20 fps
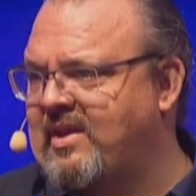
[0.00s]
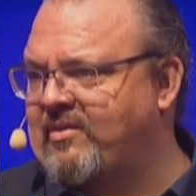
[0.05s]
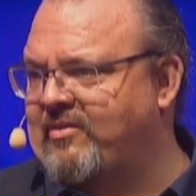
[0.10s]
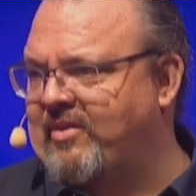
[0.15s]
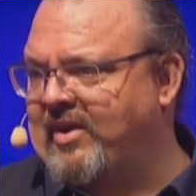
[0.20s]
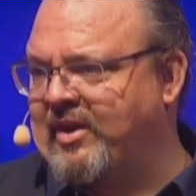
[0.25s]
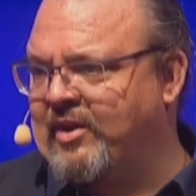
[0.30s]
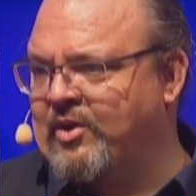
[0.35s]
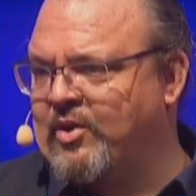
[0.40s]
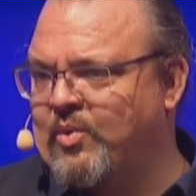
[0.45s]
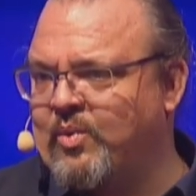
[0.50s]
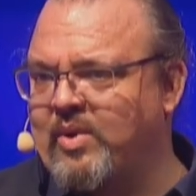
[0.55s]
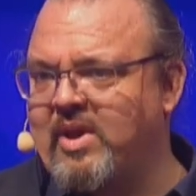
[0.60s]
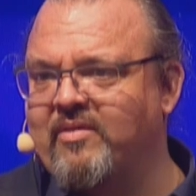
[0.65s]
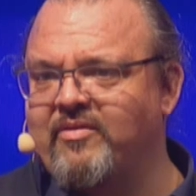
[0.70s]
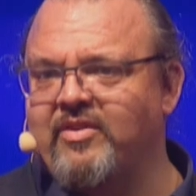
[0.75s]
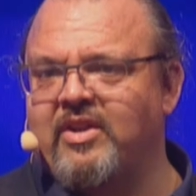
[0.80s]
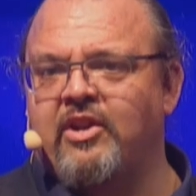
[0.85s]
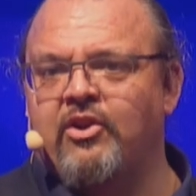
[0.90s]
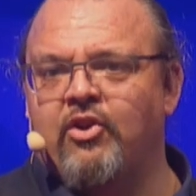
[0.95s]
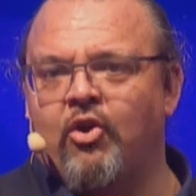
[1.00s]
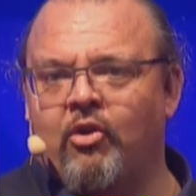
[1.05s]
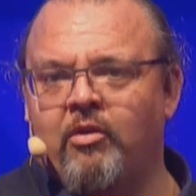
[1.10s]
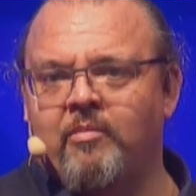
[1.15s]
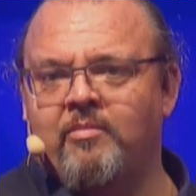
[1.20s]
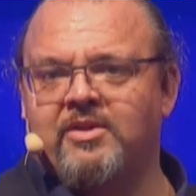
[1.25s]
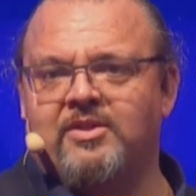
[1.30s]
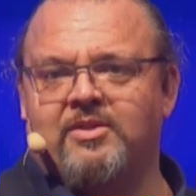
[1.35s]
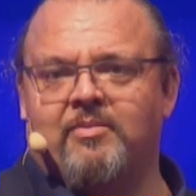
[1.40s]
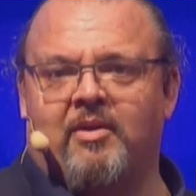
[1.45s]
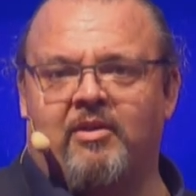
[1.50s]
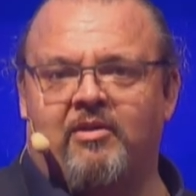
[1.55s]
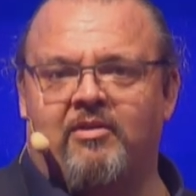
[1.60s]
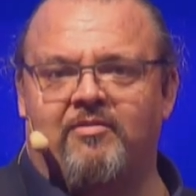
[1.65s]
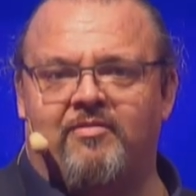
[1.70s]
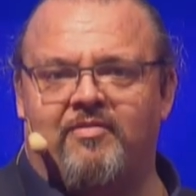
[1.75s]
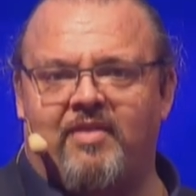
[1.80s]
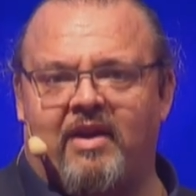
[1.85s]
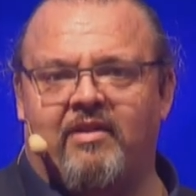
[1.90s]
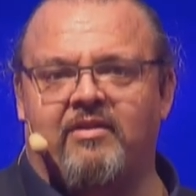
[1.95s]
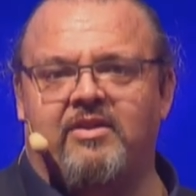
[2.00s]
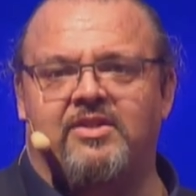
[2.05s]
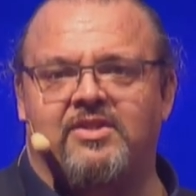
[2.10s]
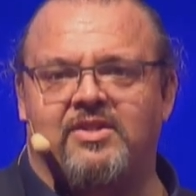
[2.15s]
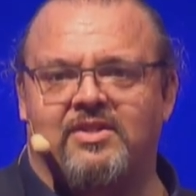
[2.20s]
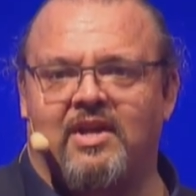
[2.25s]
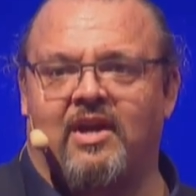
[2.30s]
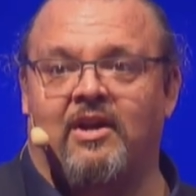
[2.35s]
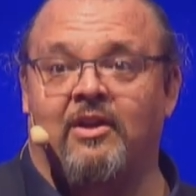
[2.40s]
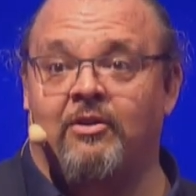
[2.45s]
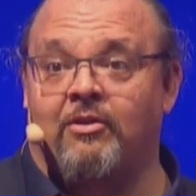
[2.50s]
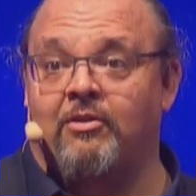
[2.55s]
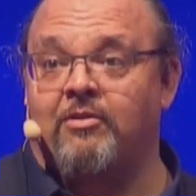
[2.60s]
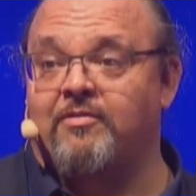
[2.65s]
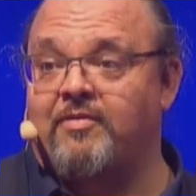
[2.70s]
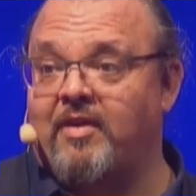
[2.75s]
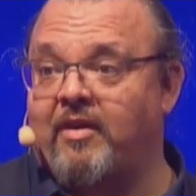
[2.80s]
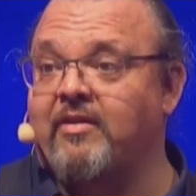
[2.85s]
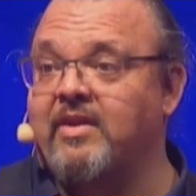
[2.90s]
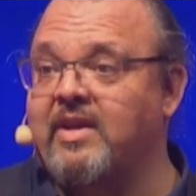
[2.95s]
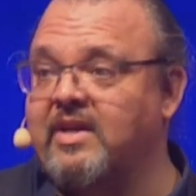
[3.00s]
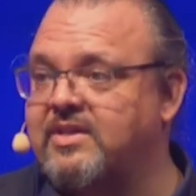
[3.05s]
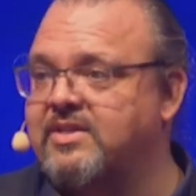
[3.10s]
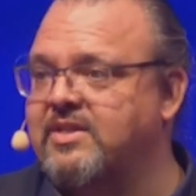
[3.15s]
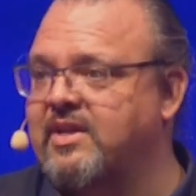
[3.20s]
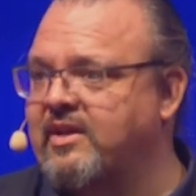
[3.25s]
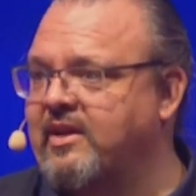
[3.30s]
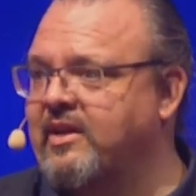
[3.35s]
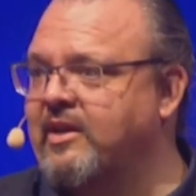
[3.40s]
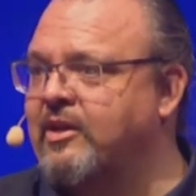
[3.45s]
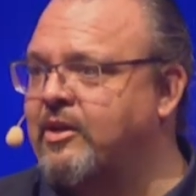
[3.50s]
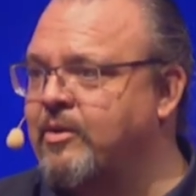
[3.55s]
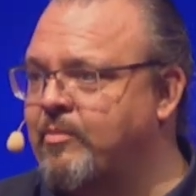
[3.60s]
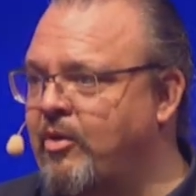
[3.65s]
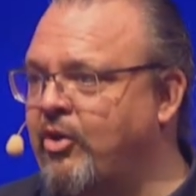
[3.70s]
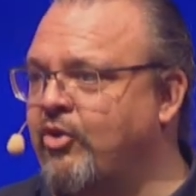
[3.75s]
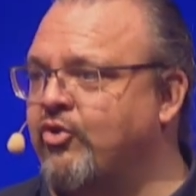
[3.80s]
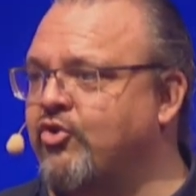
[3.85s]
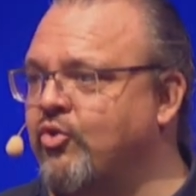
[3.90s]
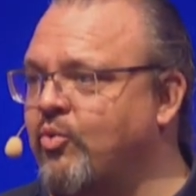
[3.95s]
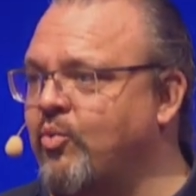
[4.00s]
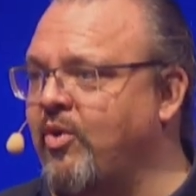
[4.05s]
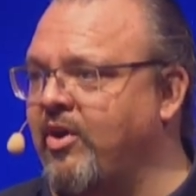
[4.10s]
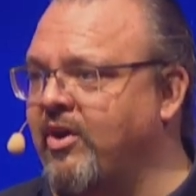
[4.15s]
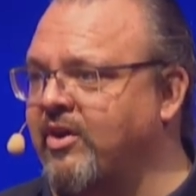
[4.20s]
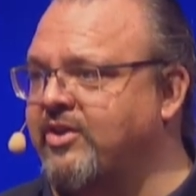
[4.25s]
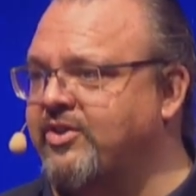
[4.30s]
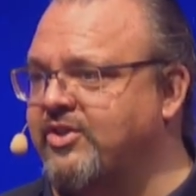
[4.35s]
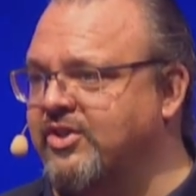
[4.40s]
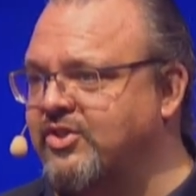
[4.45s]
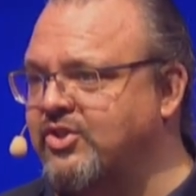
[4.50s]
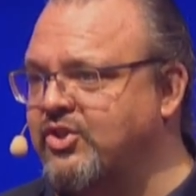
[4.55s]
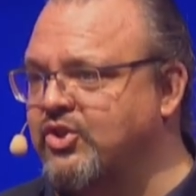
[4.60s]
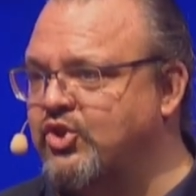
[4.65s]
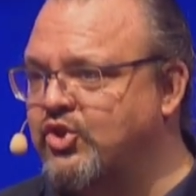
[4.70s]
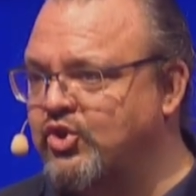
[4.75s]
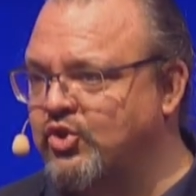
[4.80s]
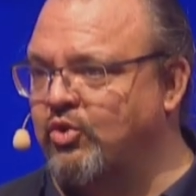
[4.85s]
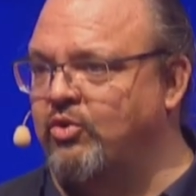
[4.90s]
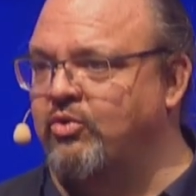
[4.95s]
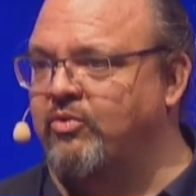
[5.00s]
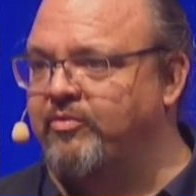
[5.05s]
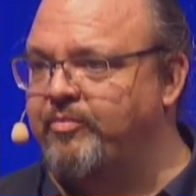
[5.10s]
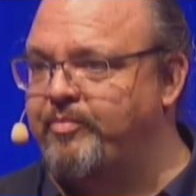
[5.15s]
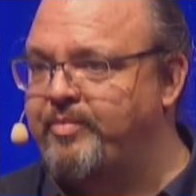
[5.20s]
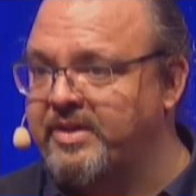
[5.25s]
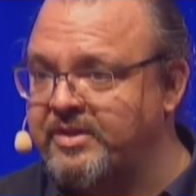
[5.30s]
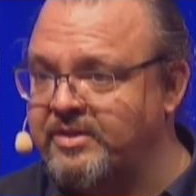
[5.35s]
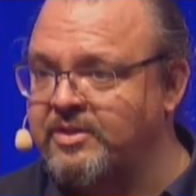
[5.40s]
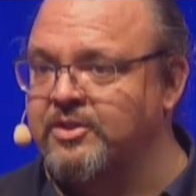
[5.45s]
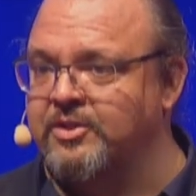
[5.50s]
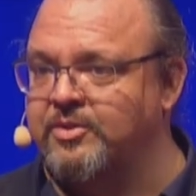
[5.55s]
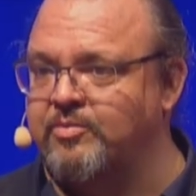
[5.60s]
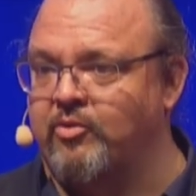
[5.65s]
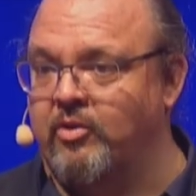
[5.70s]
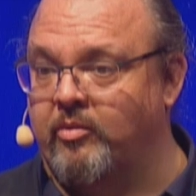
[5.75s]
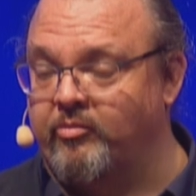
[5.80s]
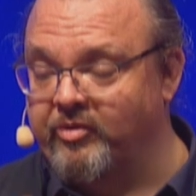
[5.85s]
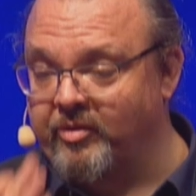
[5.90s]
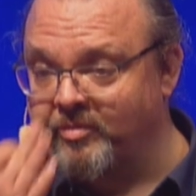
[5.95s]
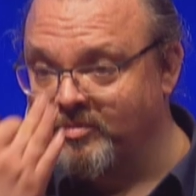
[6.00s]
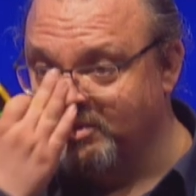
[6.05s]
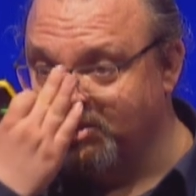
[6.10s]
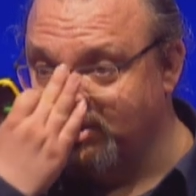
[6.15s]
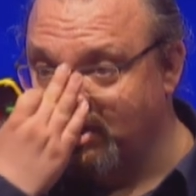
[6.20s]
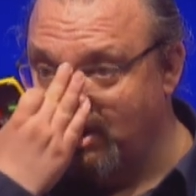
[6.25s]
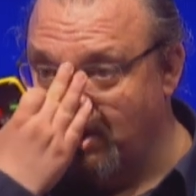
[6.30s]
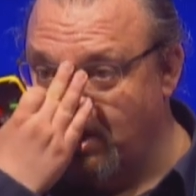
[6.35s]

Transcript: Right? We have an enormous amount of very standard, very exciting commercial work just to solve business problems,